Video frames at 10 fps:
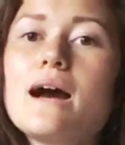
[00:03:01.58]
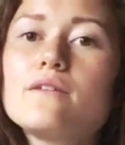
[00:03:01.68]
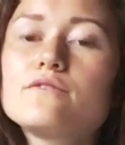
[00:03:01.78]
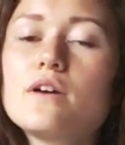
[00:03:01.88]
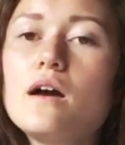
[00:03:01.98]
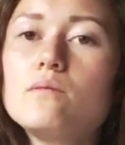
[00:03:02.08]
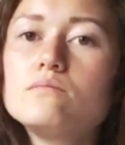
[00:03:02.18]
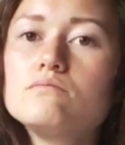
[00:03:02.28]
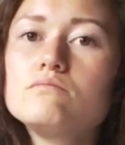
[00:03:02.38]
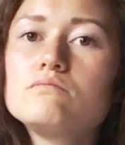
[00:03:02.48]
have
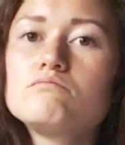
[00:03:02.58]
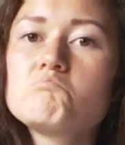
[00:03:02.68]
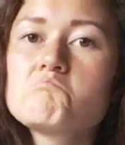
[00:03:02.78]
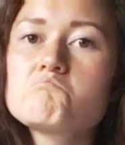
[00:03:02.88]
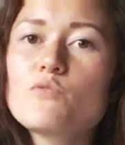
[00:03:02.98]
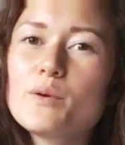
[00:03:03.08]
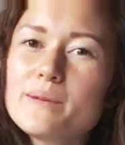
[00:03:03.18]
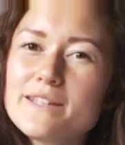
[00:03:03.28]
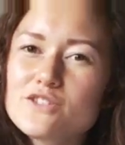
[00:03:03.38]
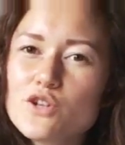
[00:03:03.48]

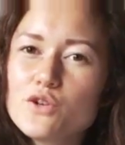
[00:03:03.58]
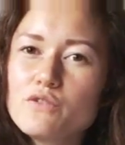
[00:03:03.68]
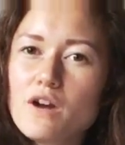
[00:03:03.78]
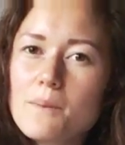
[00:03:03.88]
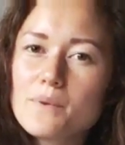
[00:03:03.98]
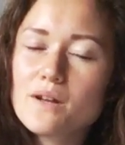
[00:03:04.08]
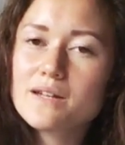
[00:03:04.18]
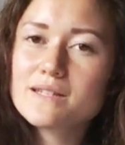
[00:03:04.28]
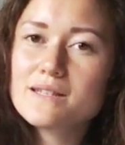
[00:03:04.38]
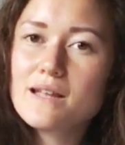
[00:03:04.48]
probably two ripe
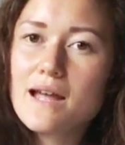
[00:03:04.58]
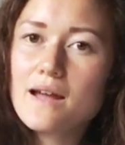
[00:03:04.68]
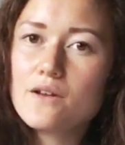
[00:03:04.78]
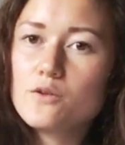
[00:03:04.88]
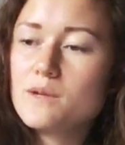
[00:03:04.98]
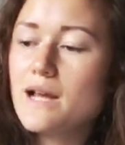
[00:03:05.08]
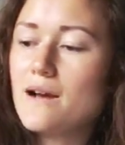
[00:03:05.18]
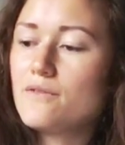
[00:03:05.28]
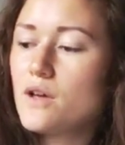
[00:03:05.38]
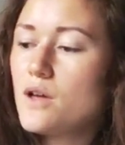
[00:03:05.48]
bananas a day. I normally
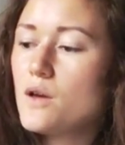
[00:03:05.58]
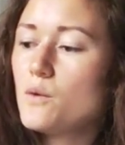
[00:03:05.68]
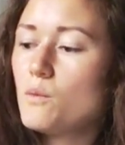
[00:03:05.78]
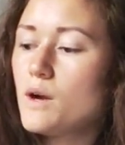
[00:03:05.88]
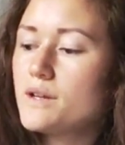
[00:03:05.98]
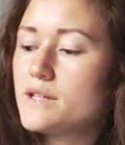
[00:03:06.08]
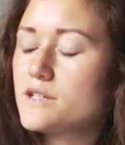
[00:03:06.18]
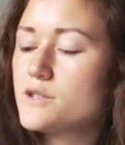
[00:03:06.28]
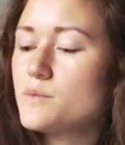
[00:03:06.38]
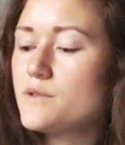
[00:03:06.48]
have one in
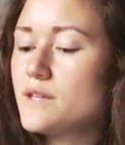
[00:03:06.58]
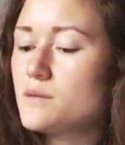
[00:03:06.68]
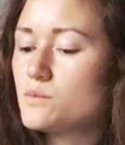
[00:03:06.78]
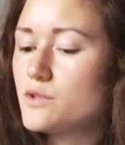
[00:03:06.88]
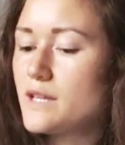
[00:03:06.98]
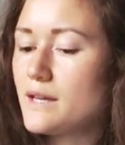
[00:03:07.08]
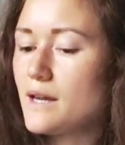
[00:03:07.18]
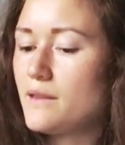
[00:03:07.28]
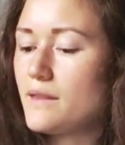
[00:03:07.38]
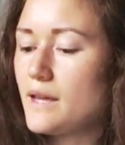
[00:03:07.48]
a smoothie in the
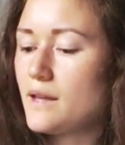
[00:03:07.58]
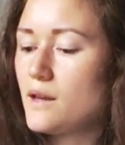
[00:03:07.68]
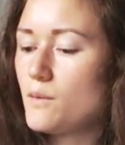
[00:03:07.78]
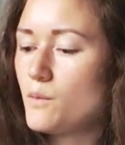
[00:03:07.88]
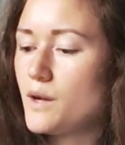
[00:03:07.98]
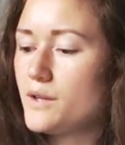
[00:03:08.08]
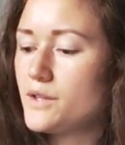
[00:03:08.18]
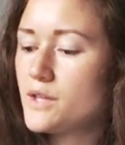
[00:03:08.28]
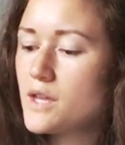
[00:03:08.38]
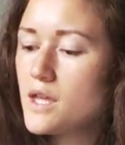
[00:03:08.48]
morning, and then
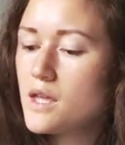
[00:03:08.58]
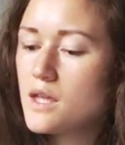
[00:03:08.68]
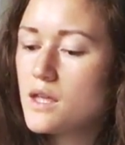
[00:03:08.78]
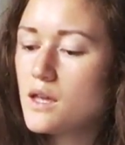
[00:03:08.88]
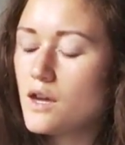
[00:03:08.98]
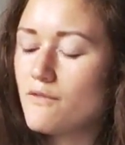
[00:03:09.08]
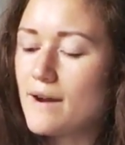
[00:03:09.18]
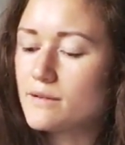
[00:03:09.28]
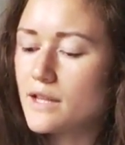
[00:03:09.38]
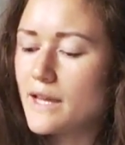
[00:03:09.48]
one
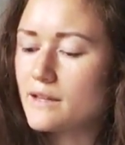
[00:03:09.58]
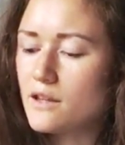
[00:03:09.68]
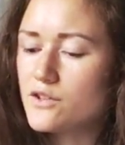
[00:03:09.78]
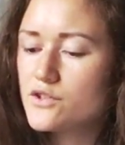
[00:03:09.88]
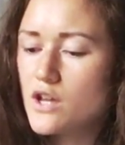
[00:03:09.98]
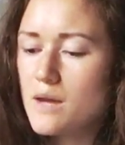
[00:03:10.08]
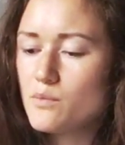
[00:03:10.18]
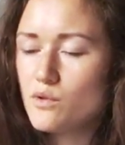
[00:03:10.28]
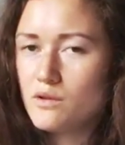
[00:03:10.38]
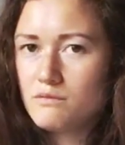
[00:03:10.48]
around like
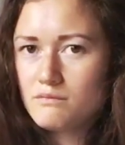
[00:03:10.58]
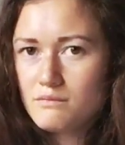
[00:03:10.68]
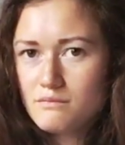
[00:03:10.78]
lunchtime, or